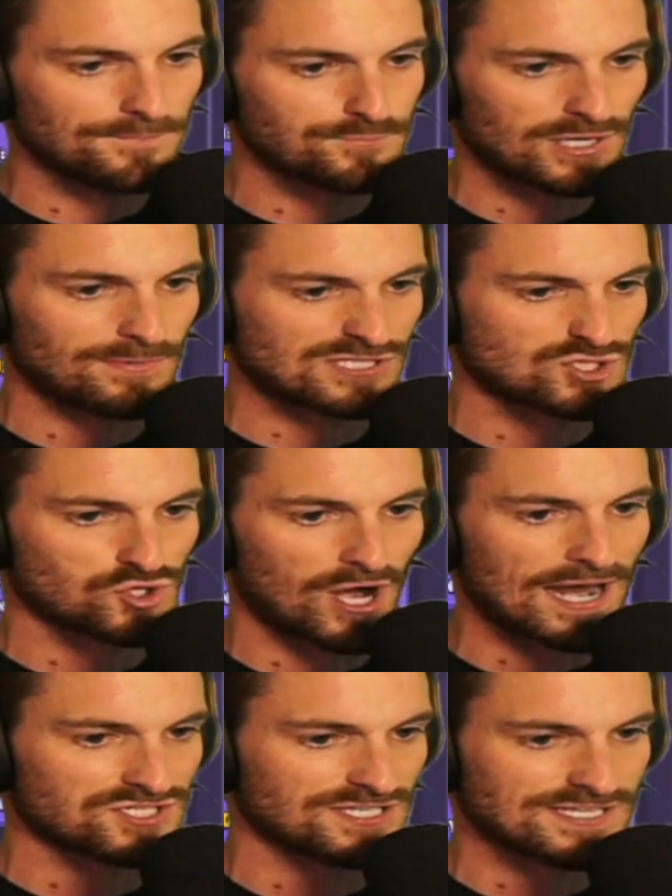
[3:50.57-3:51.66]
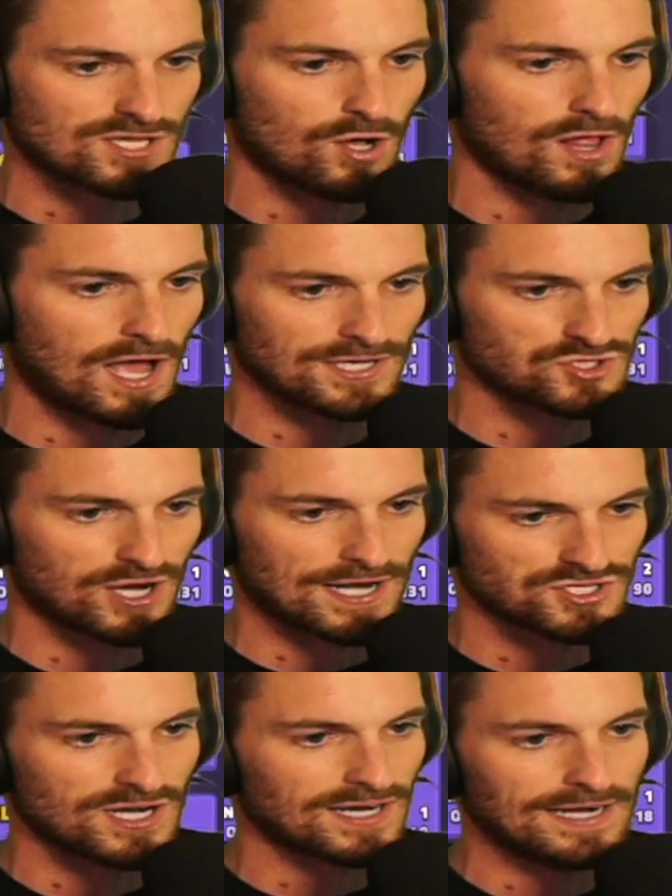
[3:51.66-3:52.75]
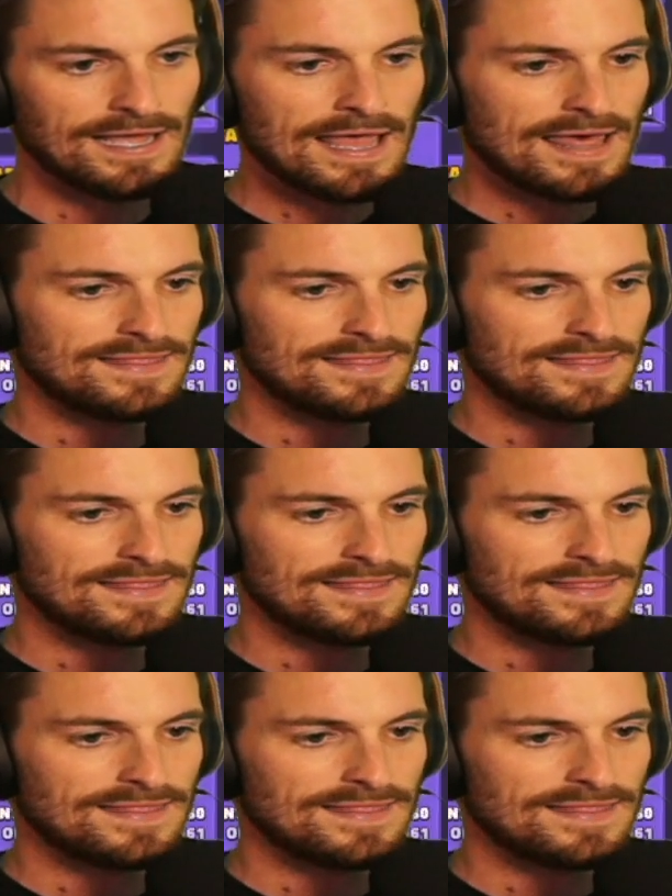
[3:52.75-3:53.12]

Pretty much trash. This is all hot trash. You're not going to...